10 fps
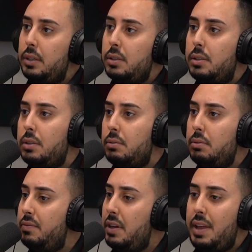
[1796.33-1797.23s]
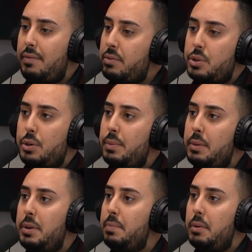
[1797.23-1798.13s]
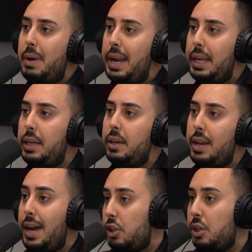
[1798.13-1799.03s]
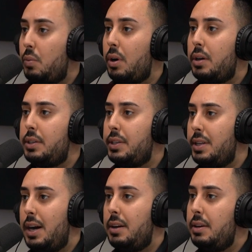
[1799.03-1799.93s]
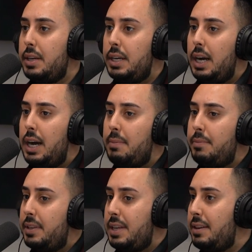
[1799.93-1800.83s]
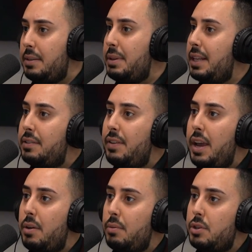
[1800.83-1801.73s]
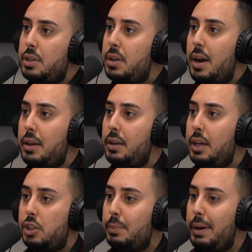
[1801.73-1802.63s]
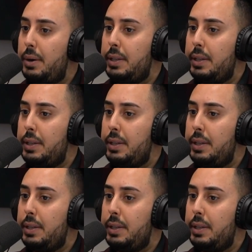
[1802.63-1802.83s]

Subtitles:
So we've done that for so many people, man. It actually works. It's not something that's fake or we're just talking ish about.